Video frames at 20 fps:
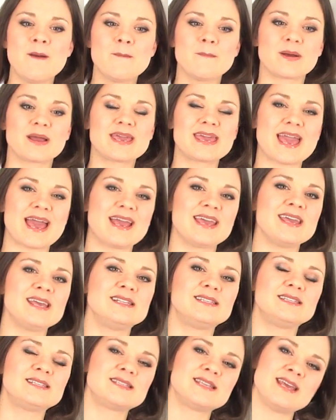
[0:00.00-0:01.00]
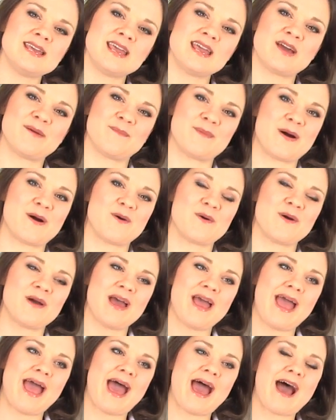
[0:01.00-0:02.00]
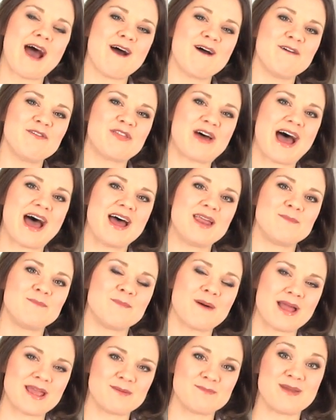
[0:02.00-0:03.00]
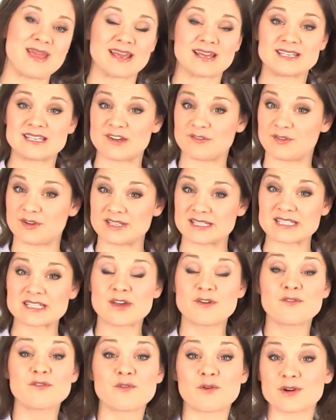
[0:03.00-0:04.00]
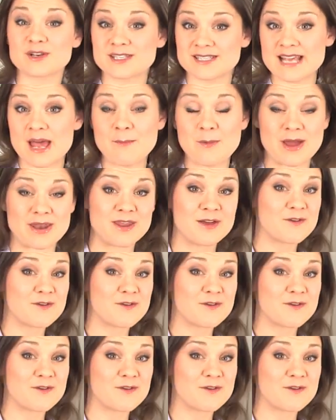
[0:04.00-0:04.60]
but get kids thinking about how that might make a difference for someone,